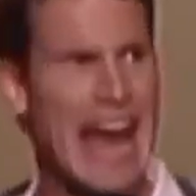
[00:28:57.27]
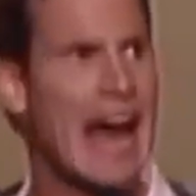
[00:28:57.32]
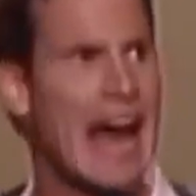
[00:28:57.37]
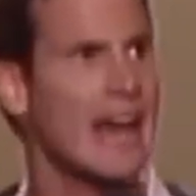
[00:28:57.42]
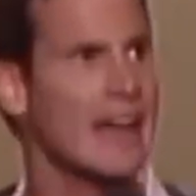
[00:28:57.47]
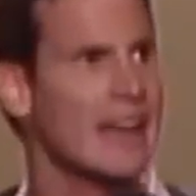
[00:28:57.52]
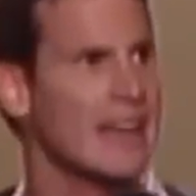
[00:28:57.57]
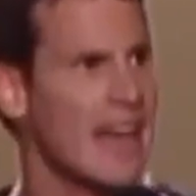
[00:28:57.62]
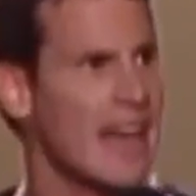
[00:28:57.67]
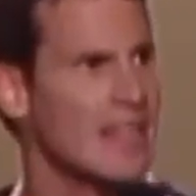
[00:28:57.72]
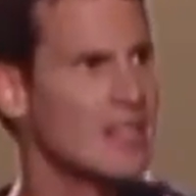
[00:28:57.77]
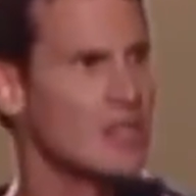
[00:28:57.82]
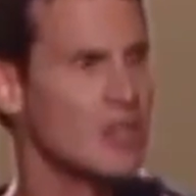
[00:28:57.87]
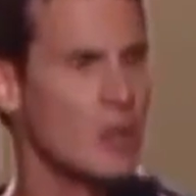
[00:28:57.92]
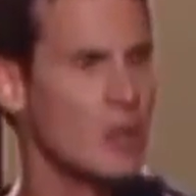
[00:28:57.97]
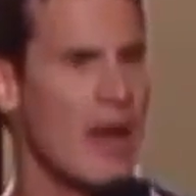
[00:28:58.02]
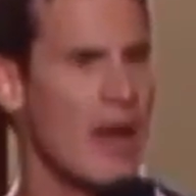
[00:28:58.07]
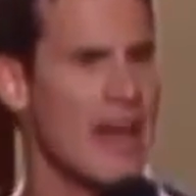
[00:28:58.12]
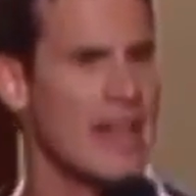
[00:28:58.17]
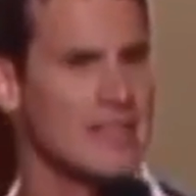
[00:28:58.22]
yeah,
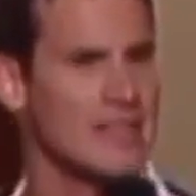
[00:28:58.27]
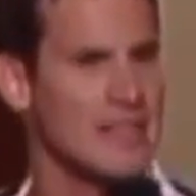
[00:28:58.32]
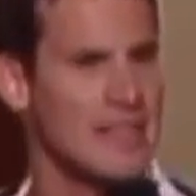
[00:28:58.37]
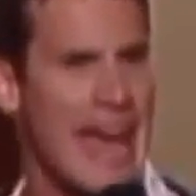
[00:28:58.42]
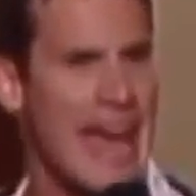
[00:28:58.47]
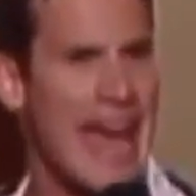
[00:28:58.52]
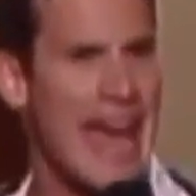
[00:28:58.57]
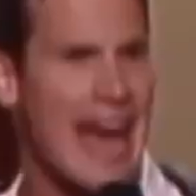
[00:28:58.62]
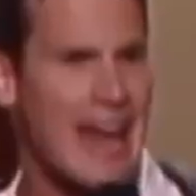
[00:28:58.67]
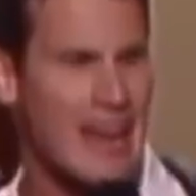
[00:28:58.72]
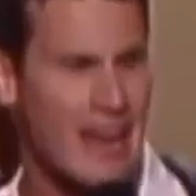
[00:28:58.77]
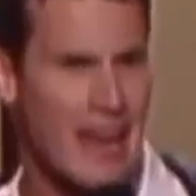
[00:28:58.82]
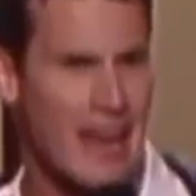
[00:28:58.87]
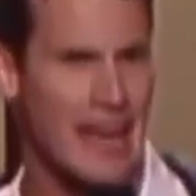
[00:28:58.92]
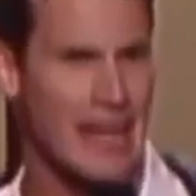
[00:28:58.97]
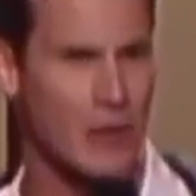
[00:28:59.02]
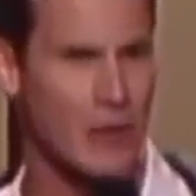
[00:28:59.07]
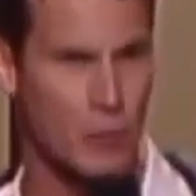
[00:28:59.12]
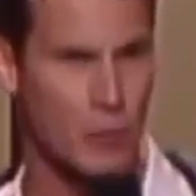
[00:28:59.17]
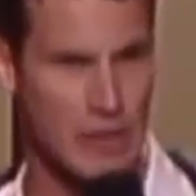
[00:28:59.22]
guess who has
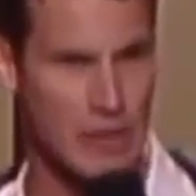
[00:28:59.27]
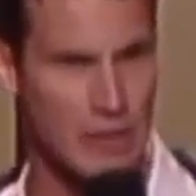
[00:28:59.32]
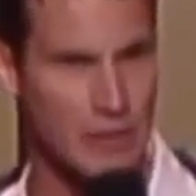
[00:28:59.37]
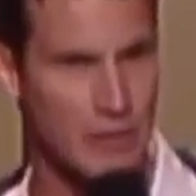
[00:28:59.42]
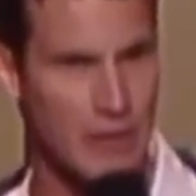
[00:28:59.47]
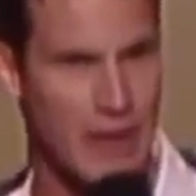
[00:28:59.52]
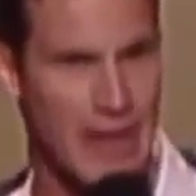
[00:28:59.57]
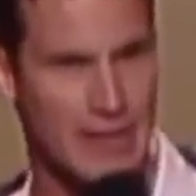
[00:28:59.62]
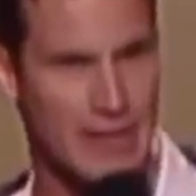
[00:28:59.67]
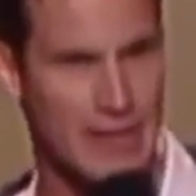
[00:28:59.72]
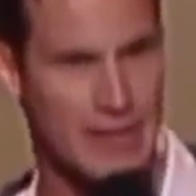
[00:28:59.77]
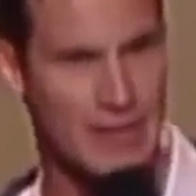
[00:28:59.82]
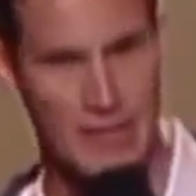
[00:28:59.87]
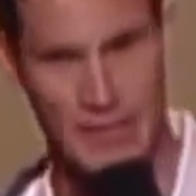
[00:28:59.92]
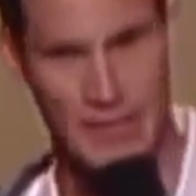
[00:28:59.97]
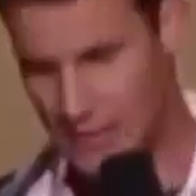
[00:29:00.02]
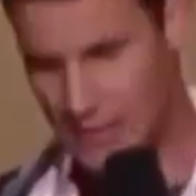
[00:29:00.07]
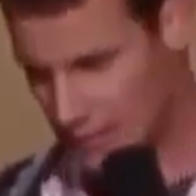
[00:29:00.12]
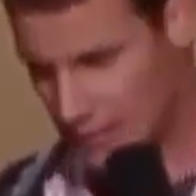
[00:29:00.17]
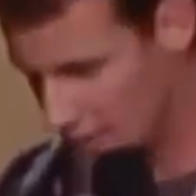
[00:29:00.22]
cat-like
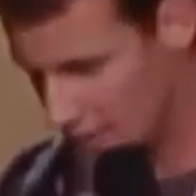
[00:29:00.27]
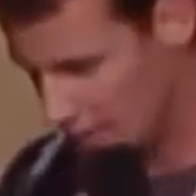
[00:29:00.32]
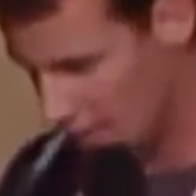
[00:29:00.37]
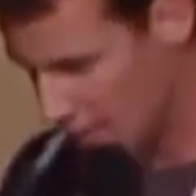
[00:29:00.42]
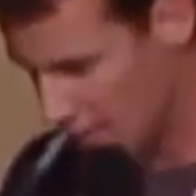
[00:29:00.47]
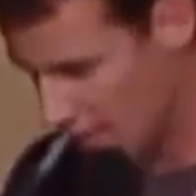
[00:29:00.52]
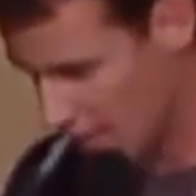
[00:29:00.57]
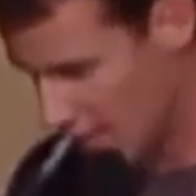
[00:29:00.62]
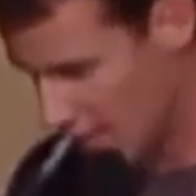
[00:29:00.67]
reflexes?